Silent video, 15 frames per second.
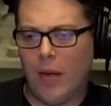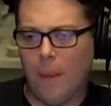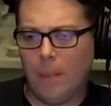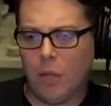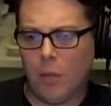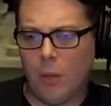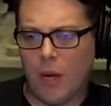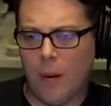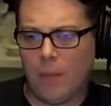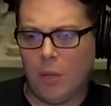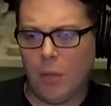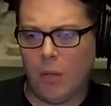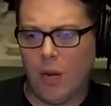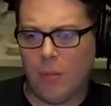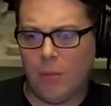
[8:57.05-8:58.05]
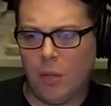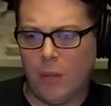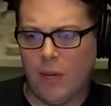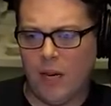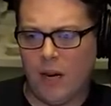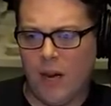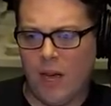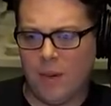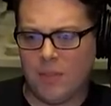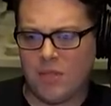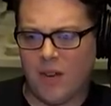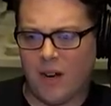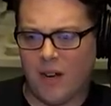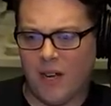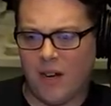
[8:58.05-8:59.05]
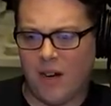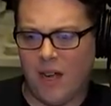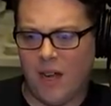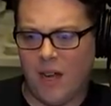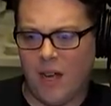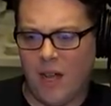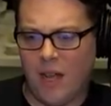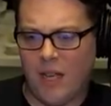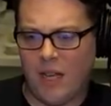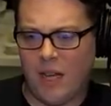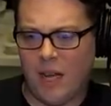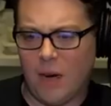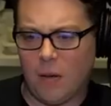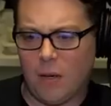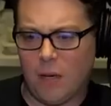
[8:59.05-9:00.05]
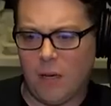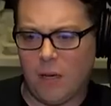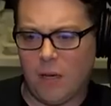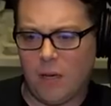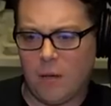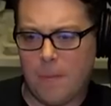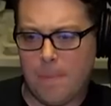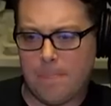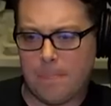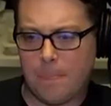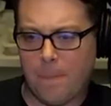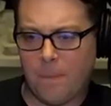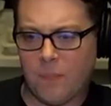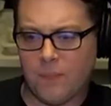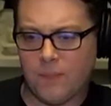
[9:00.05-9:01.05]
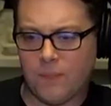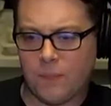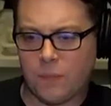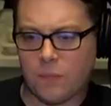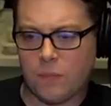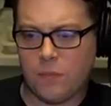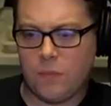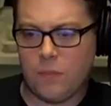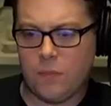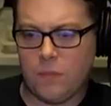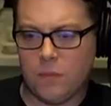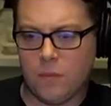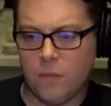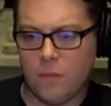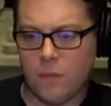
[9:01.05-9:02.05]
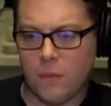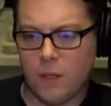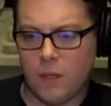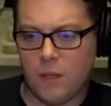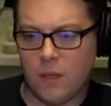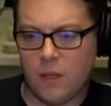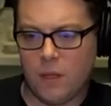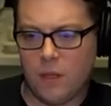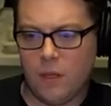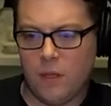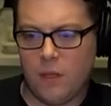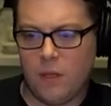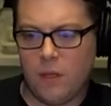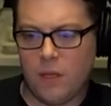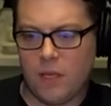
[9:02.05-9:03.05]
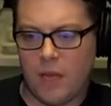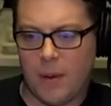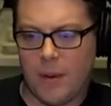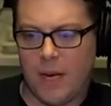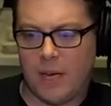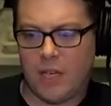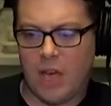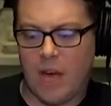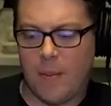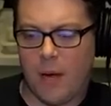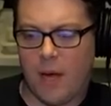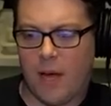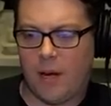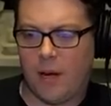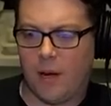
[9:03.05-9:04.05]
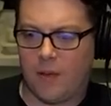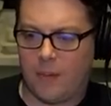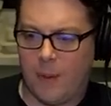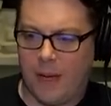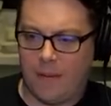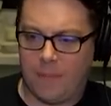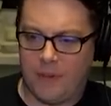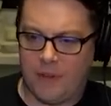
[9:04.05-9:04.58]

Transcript: I blew it. I blew it. I blew it. Internet. I'm sorry, Internet. I let you down. the same way I feel about yours. Cactus Jack being pressed. Come on. Come on. No, it's bad.